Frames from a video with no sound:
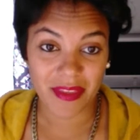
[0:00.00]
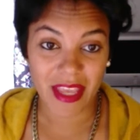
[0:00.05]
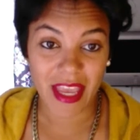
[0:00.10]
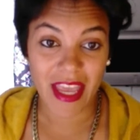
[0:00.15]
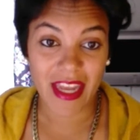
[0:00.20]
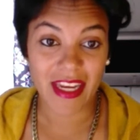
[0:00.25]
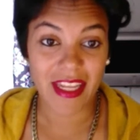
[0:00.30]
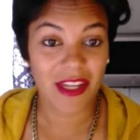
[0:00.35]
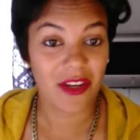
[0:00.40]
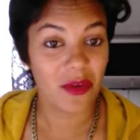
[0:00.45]

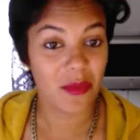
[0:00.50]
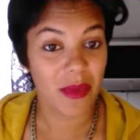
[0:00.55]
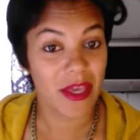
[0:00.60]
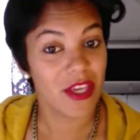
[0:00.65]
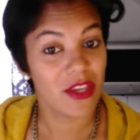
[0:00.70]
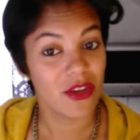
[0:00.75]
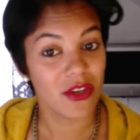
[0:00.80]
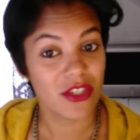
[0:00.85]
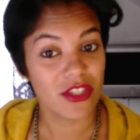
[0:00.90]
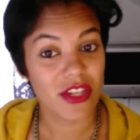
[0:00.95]
and it'll
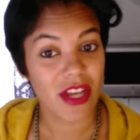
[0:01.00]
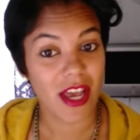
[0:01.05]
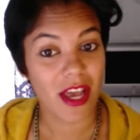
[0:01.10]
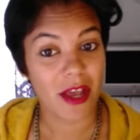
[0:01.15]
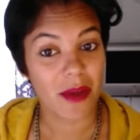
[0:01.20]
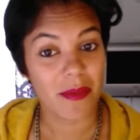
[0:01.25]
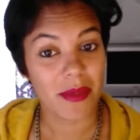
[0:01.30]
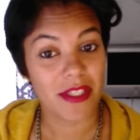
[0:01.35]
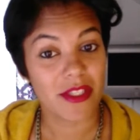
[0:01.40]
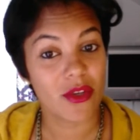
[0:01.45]
make your
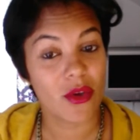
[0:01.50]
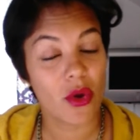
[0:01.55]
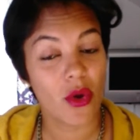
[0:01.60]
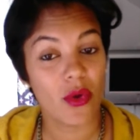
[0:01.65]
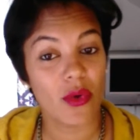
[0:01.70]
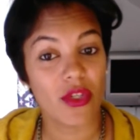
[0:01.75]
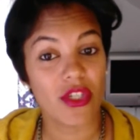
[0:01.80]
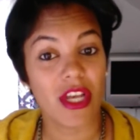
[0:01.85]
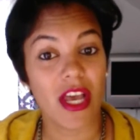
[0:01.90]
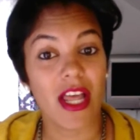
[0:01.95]
job as a
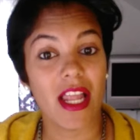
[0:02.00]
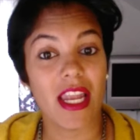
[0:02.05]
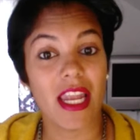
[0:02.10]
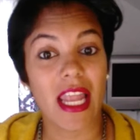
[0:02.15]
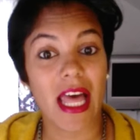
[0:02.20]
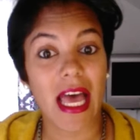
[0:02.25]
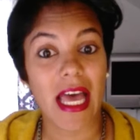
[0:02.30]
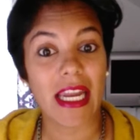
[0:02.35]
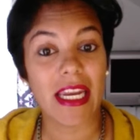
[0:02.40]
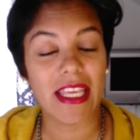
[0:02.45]
coach a
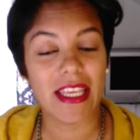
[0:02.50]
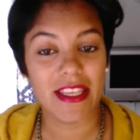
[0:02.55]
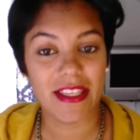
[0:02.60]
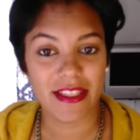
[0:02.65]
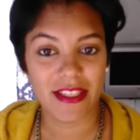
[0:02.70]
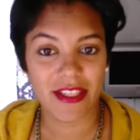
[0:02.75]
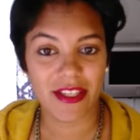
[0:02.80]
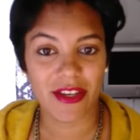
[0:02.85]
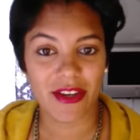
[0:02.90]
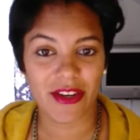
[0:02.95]
lot
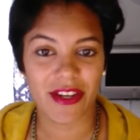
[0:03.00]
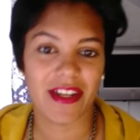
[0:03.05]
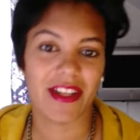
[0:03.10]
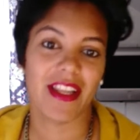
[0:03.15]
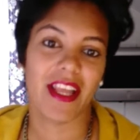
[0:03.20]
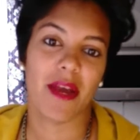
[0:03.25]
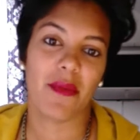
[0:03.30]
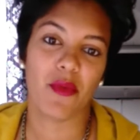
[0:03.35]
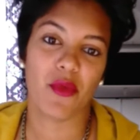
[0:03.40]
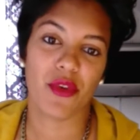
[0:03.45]
easier and a
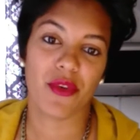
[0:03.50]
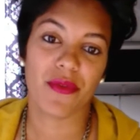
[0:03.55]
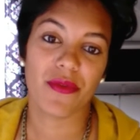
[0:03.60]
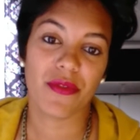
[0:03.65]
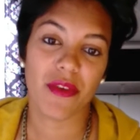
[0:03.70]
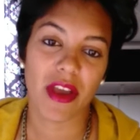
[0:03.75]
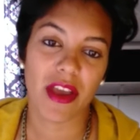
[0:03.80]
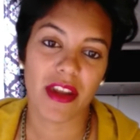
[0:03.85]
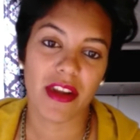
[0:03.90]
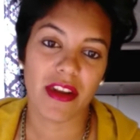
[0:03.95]
lot more
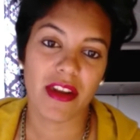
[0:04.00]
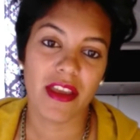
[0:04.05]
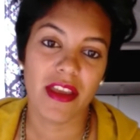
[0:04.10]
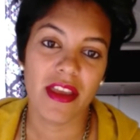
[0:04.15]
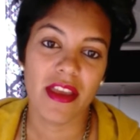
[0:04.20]
fun.